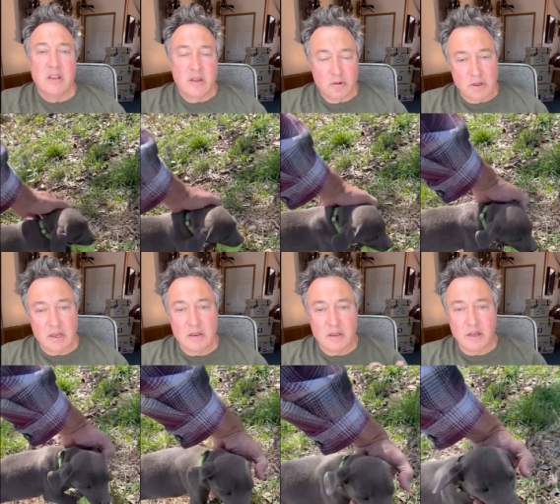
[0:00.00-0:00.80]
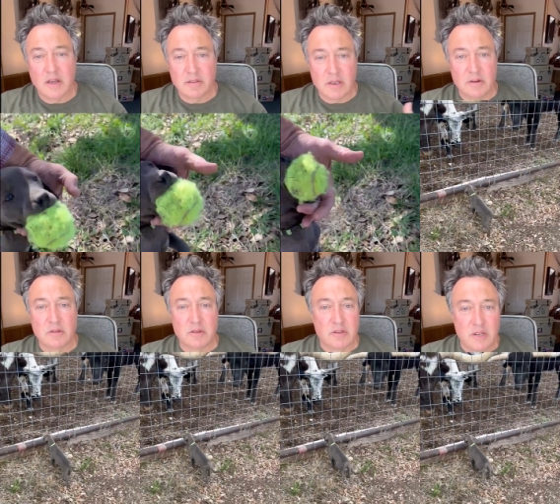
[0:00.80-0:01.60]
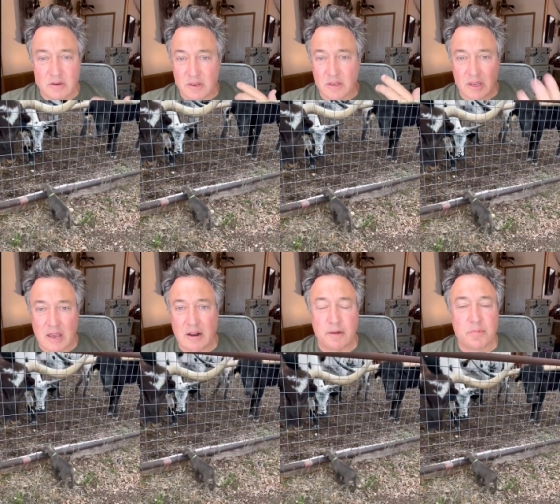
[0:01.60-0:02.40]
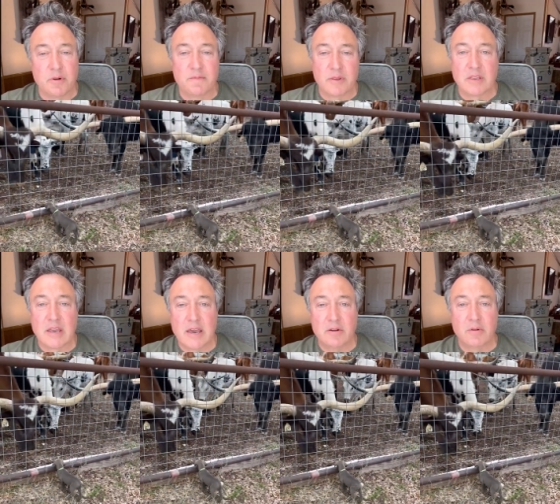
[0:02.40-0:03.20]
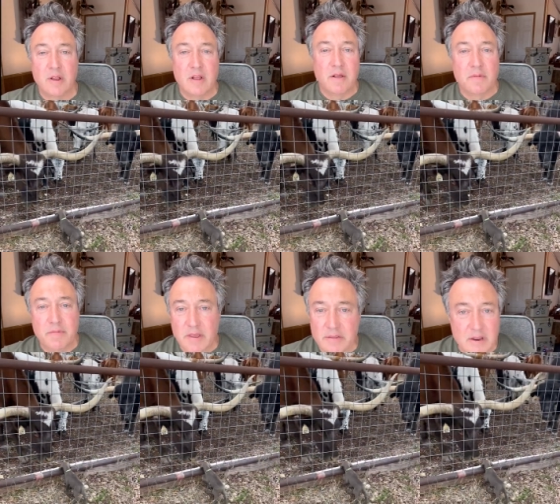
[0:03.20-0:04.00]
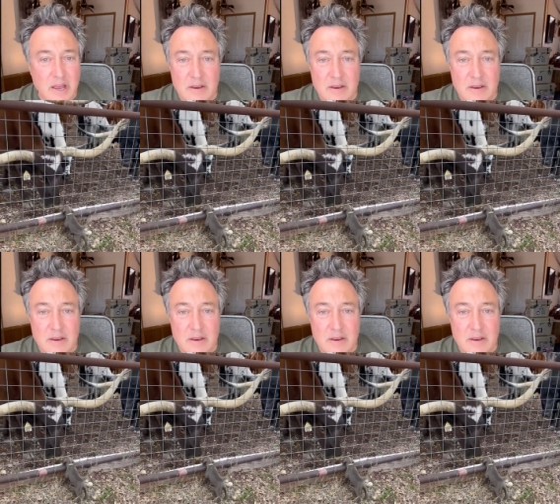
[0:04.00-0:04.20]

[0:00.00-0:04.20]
okay, then you can see in the cattle, I put her in front of the cattle, it's not